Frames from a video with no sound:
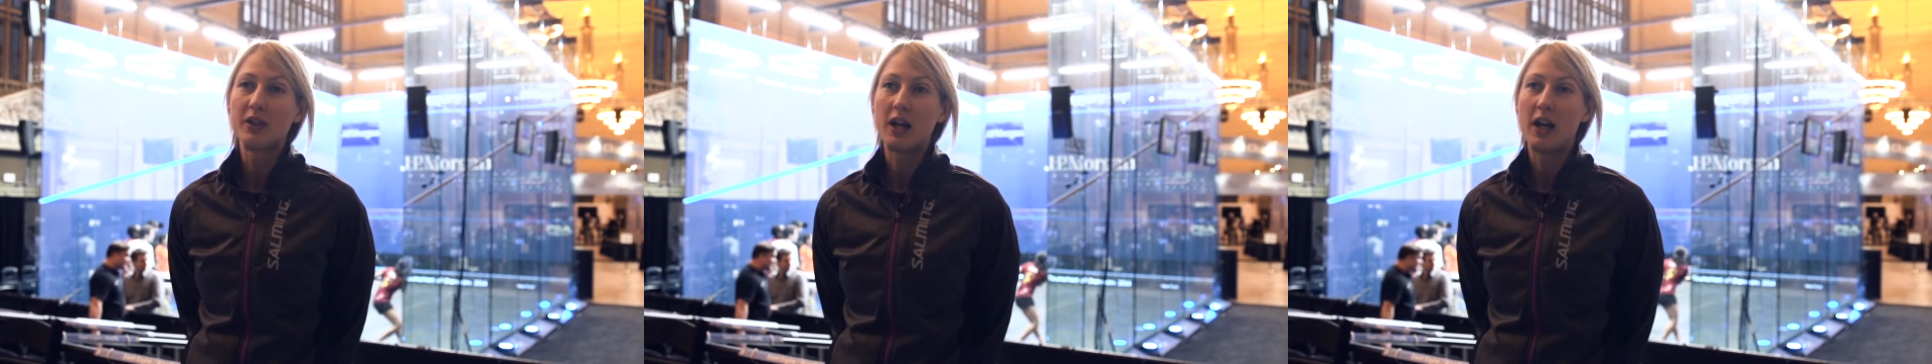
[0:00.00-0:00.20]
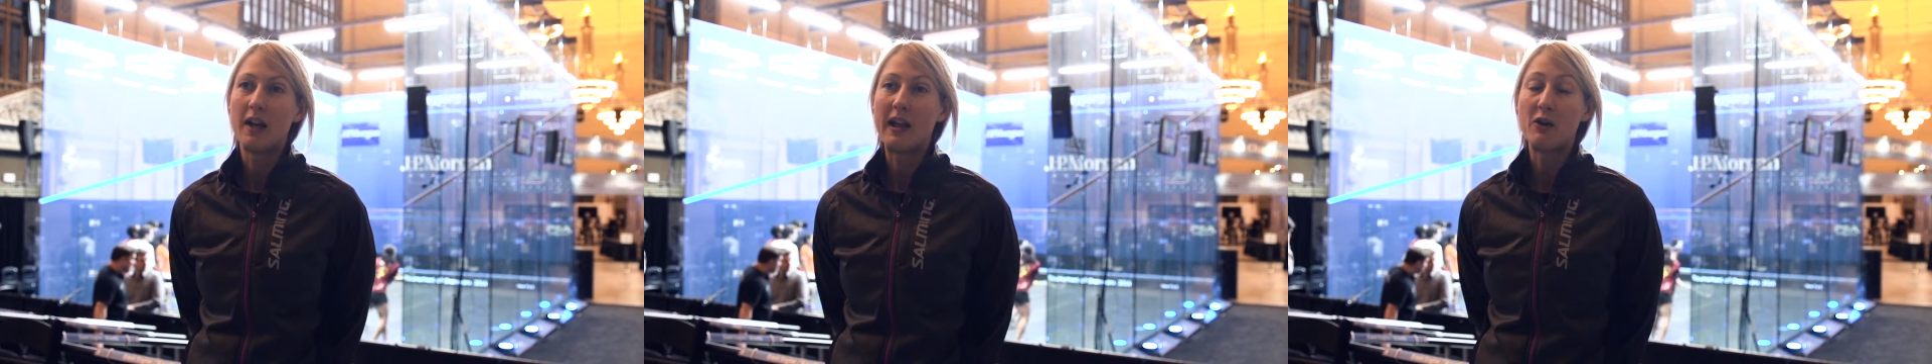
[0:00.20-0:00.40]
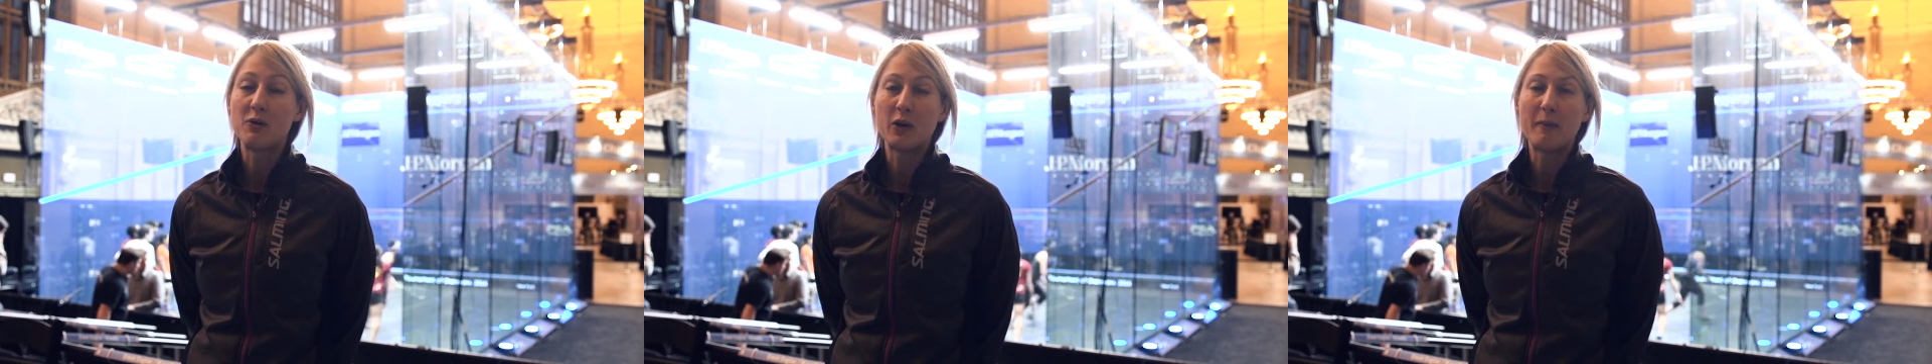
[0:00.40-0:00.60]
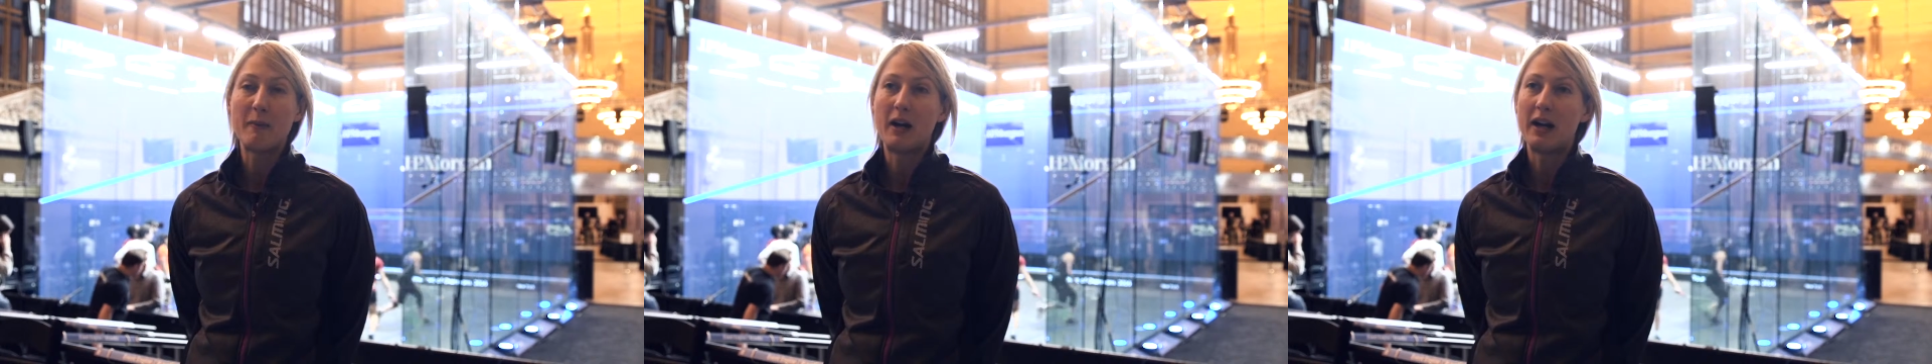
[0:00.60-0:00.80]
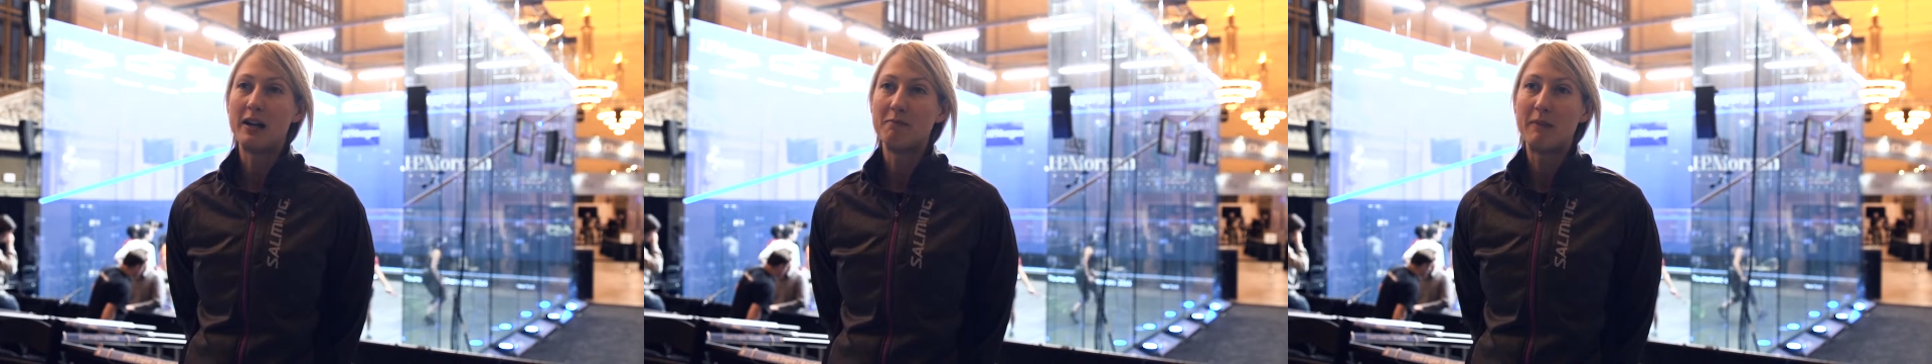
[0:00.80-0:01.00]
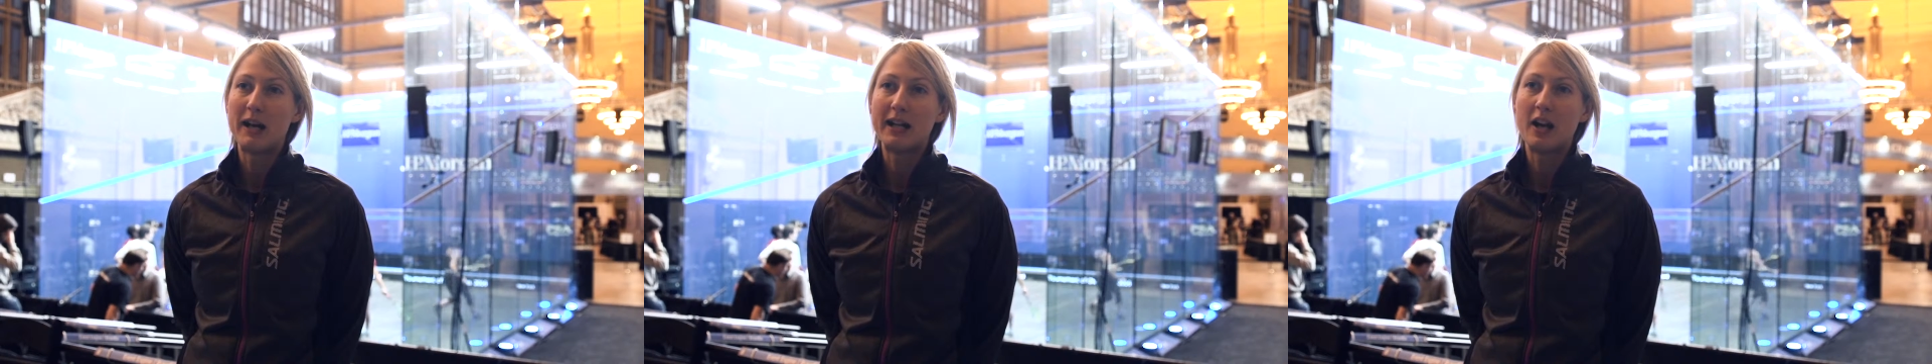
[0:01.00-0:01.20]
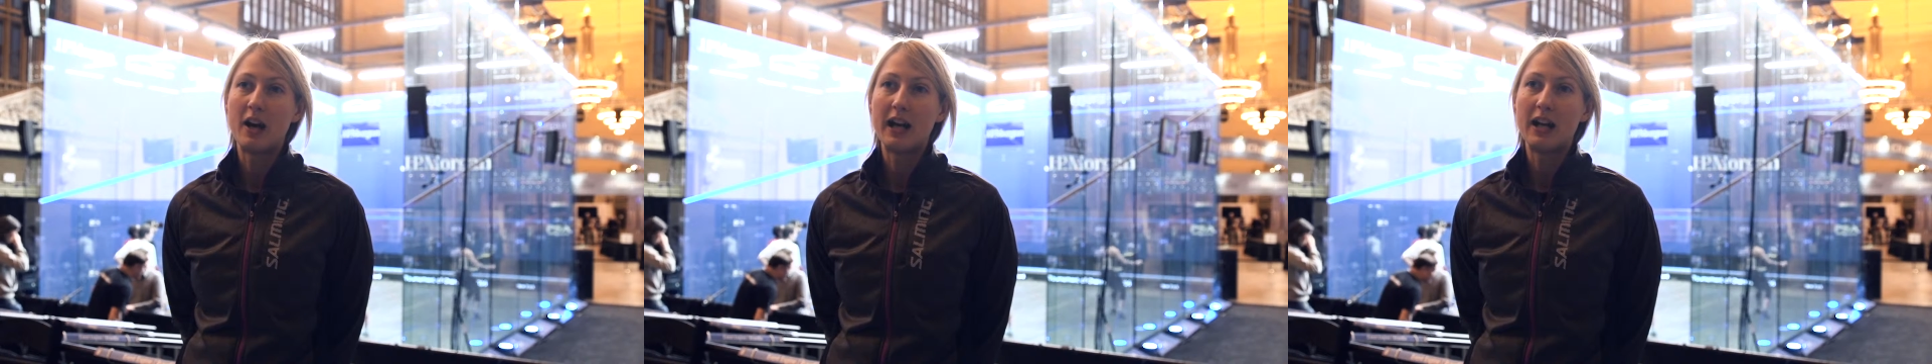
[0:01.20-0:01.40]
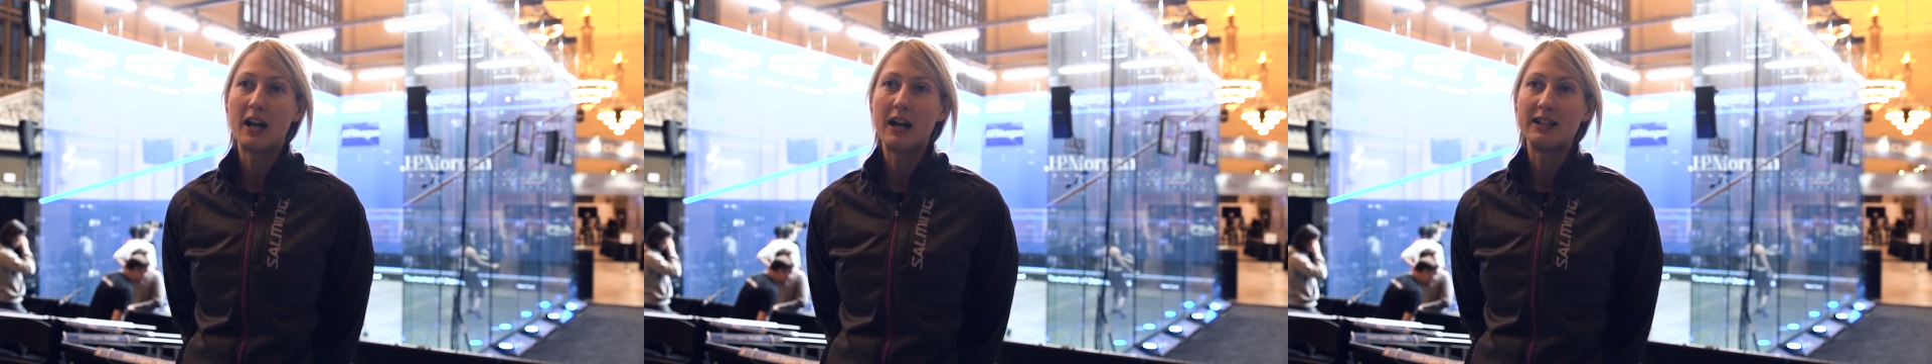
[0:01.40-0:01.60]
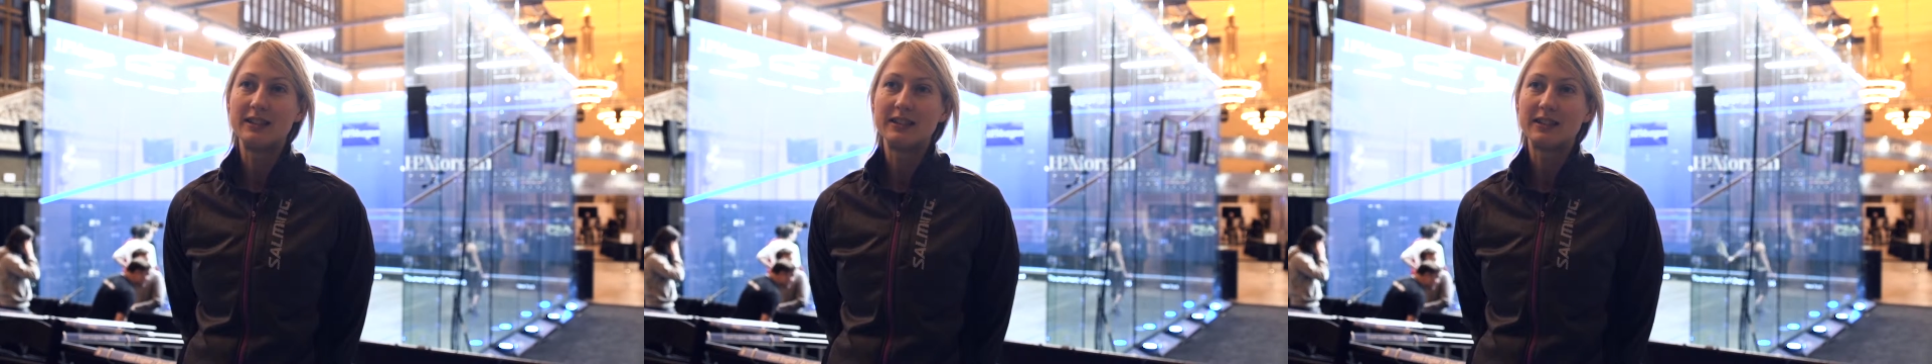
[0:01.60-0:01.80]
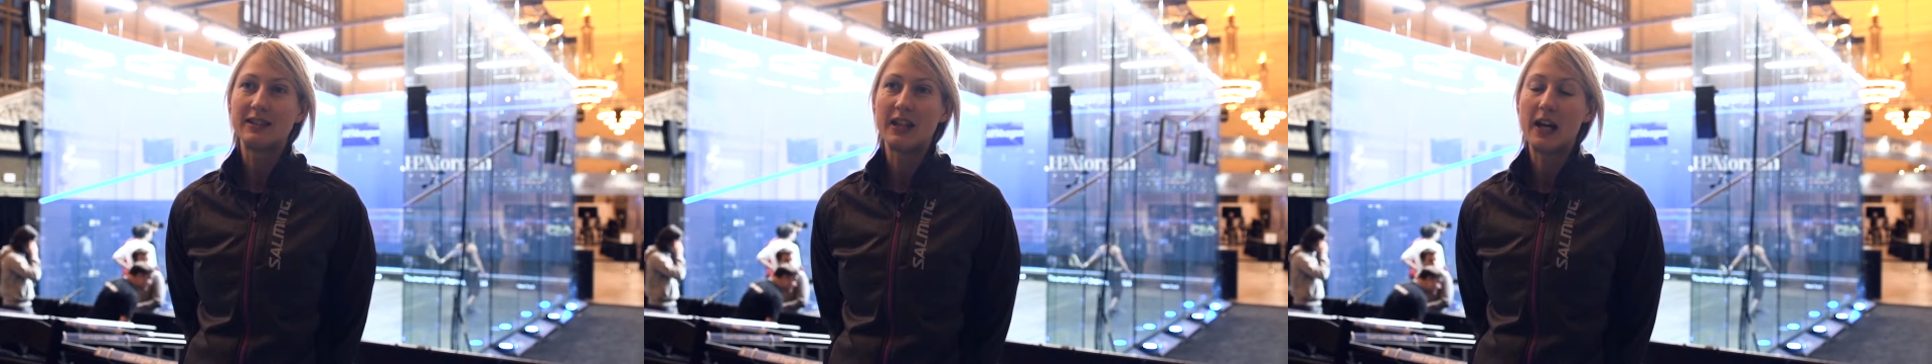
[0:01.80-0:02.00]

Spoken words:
That was one of my main highlights.